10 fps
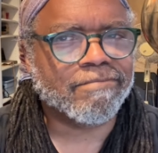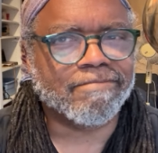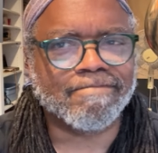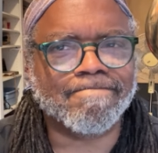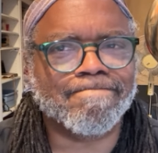
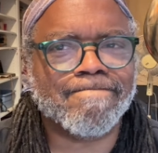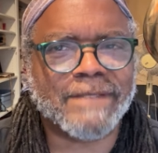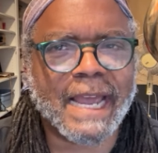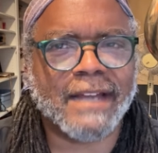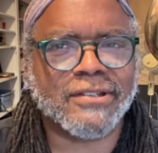mm.
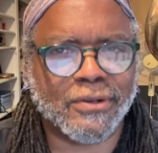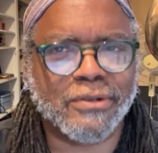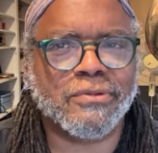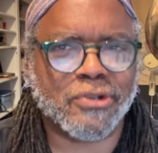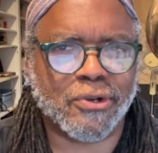Yeah, so
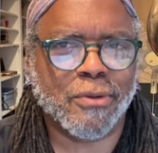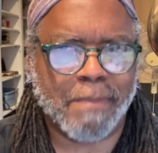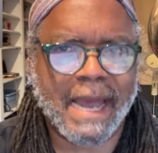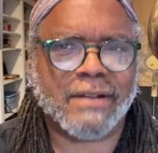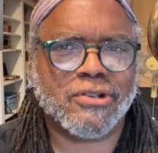you- so you're
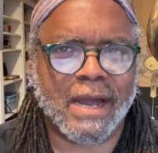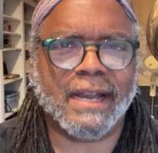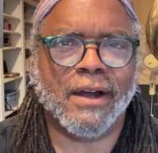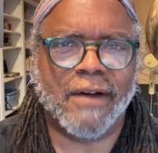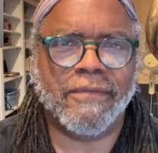
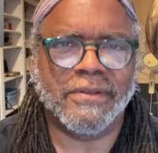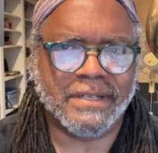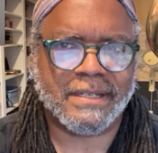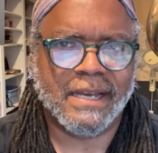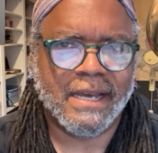backtracking off of
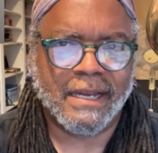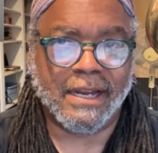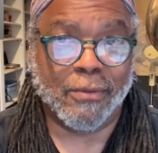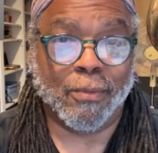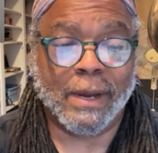this,
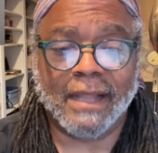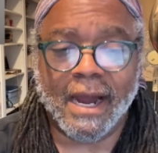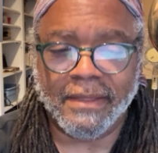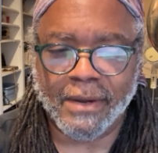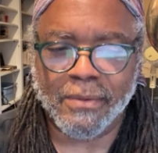you know, red
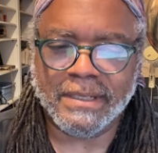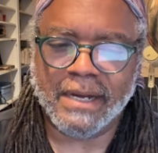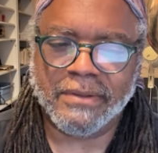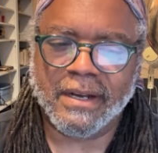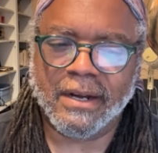line that was
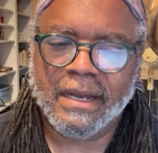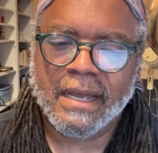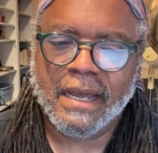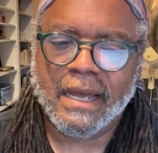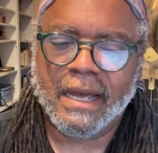out there.
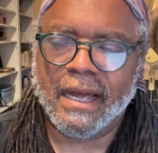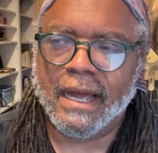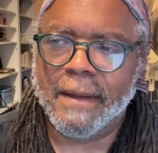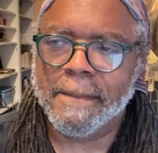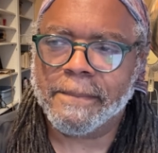
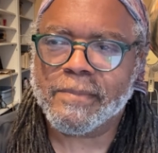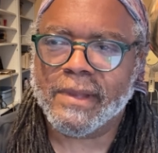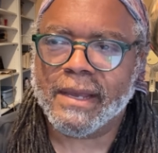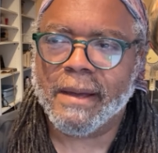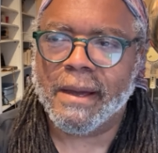Um,
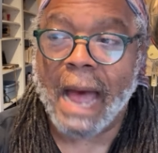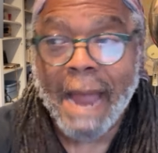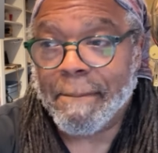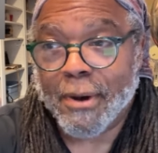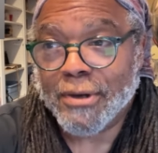
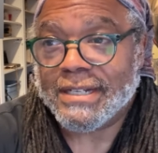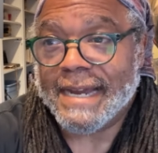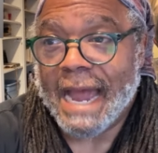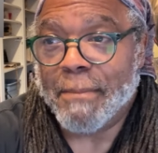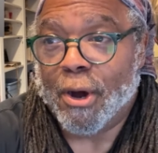I'm
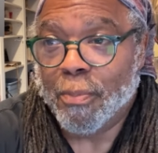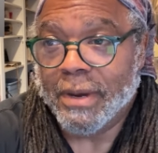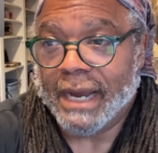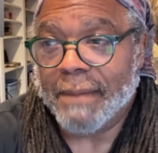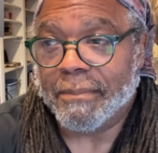personally, I'm
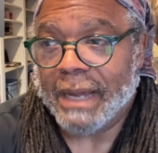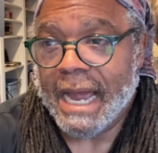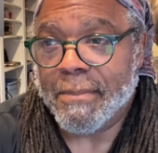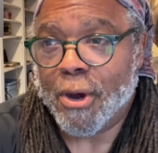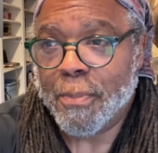hoping, I'm
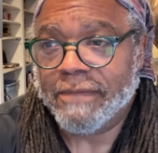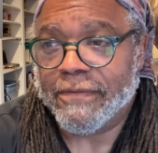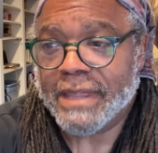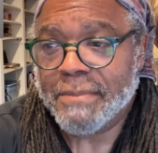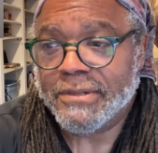I'm hoping
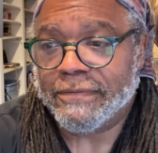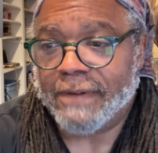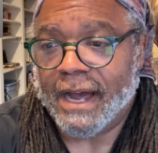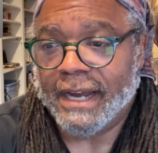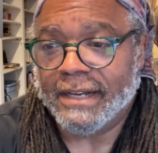for them to
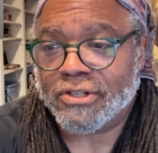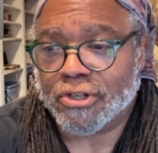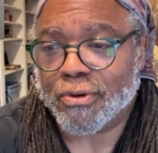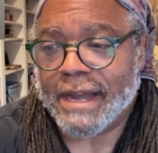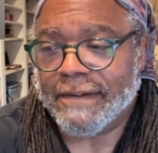find
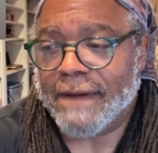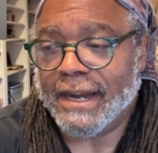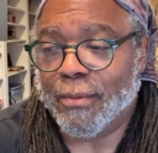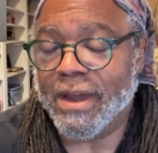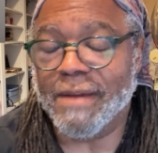to try to
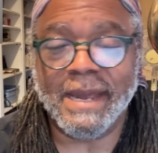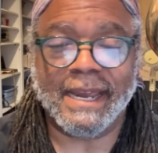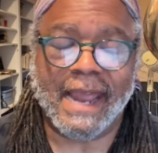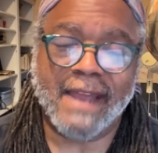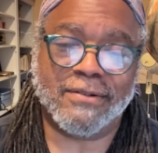find a way of
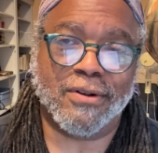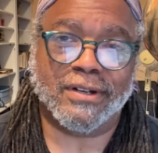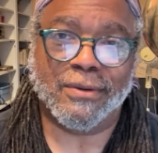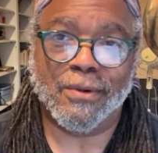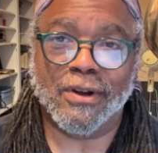making
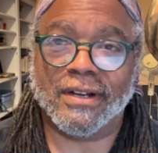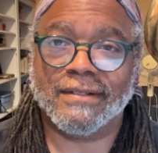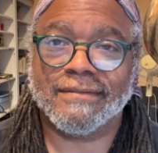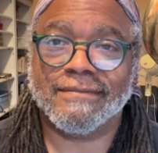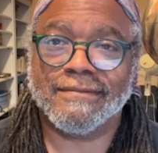Antarctica work.